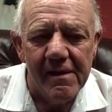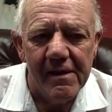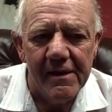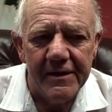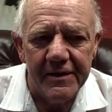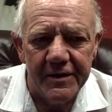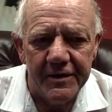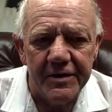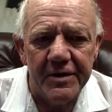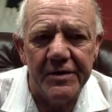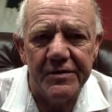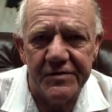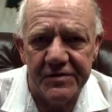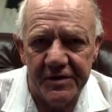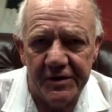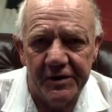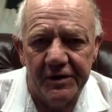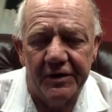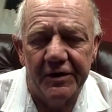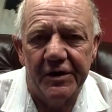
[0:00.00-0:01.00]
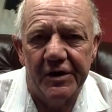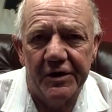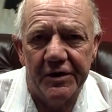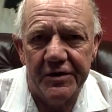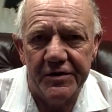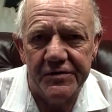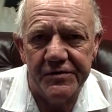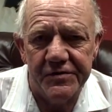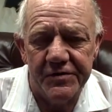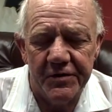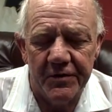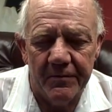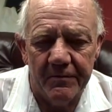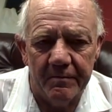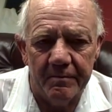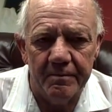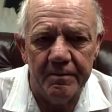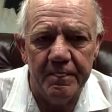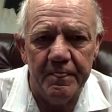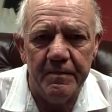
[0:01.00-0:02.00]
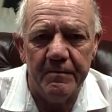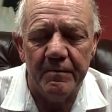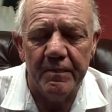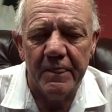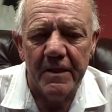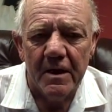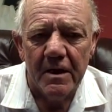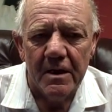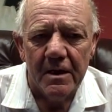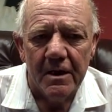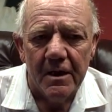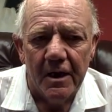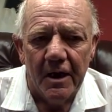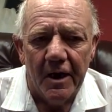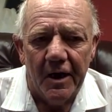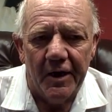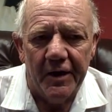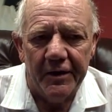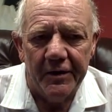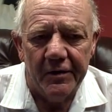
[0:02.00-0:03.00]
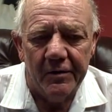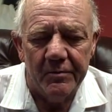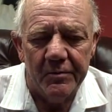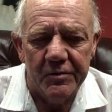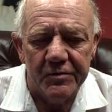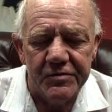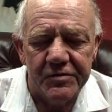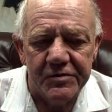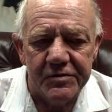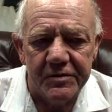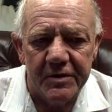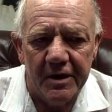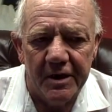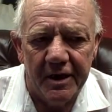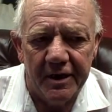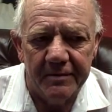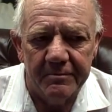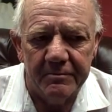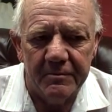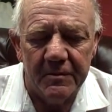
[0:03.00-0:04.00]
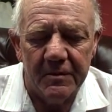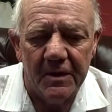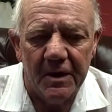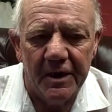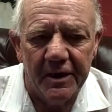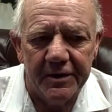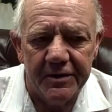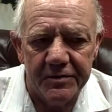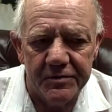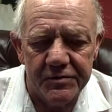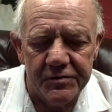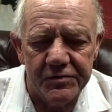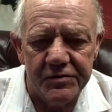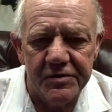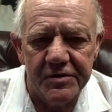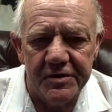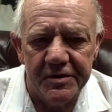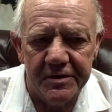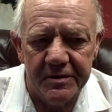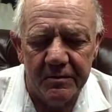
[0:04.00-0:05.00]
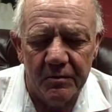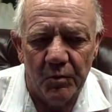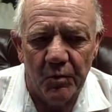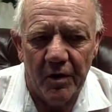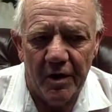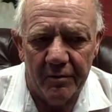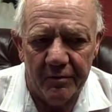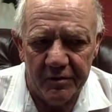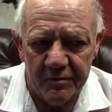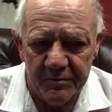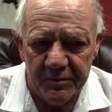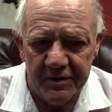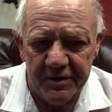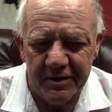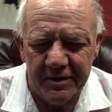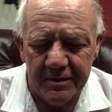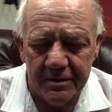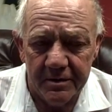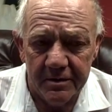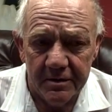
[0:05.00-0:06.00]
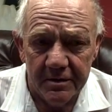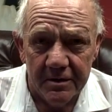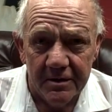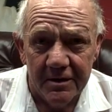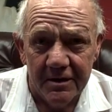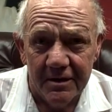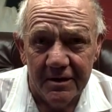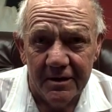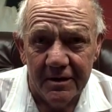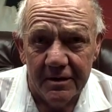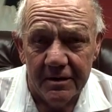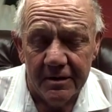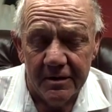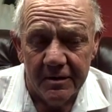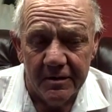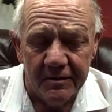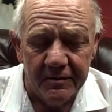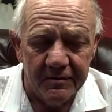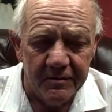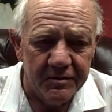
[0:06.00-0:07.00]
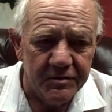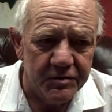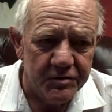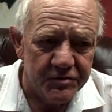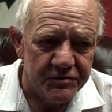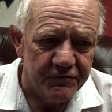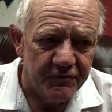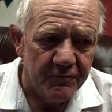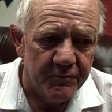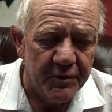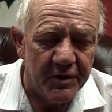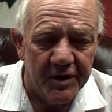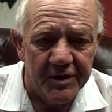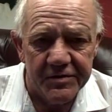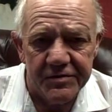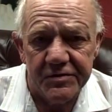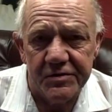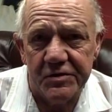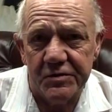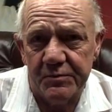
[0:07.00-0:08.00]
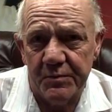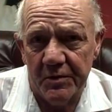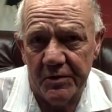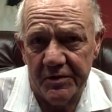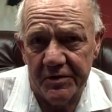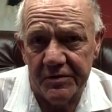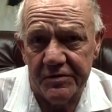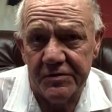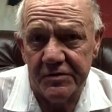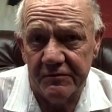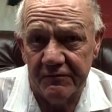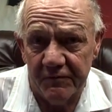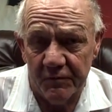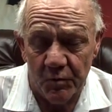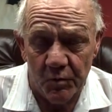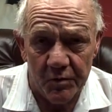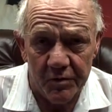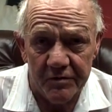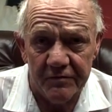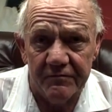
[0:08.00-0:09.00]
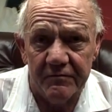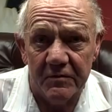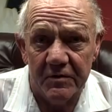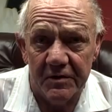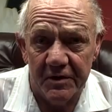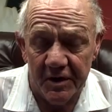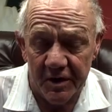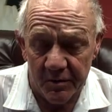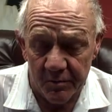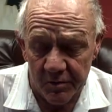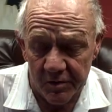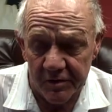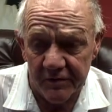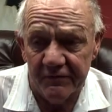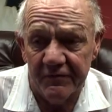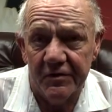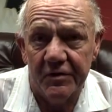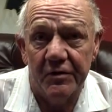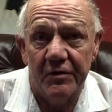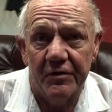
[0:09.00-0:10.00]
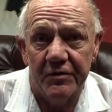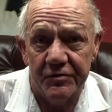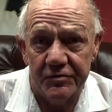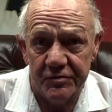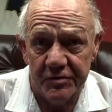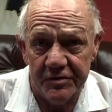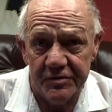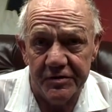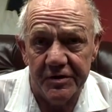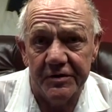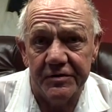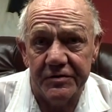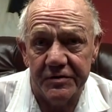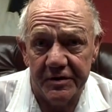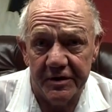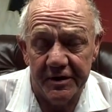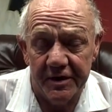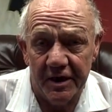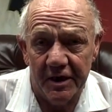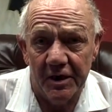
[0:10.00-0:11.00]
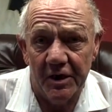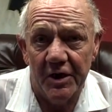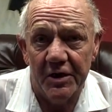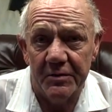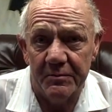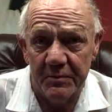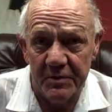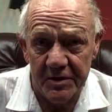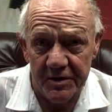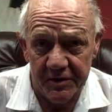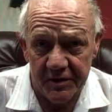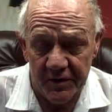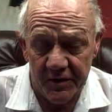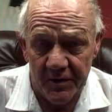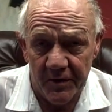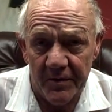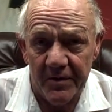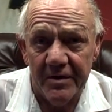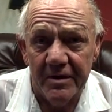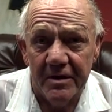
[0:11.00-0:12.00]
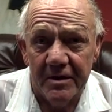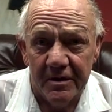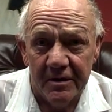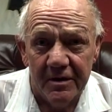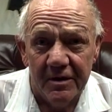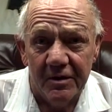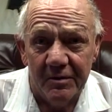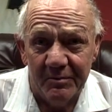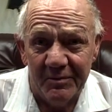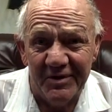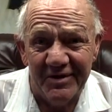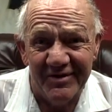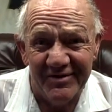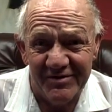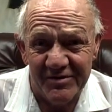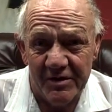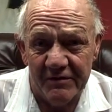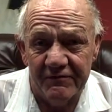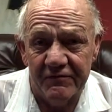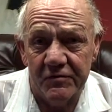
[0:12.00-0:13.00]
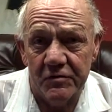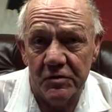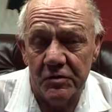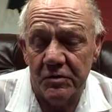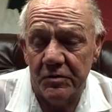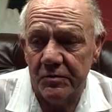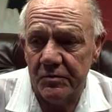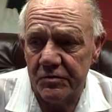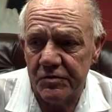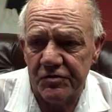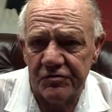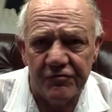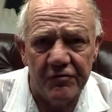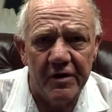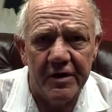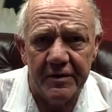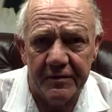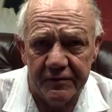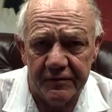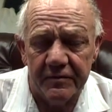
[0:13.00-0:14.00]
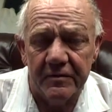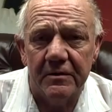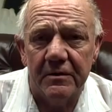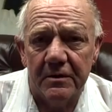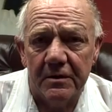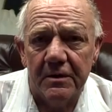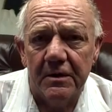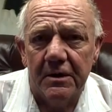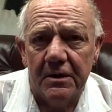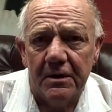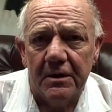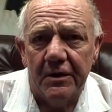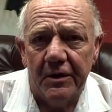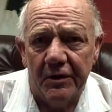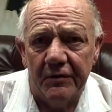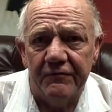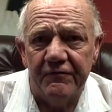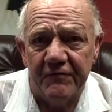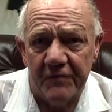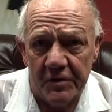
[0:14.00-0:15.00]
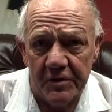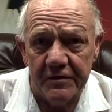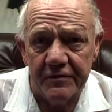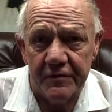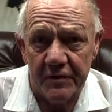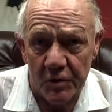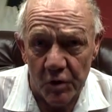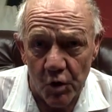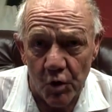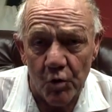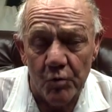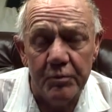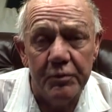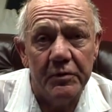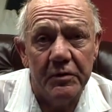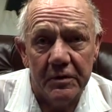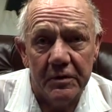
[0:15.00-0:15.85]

It does get a little easier. I can see where I would be just from past experience if it weren't that I were living here at Joy Junction. And I like being here because I feel strength and faith and hope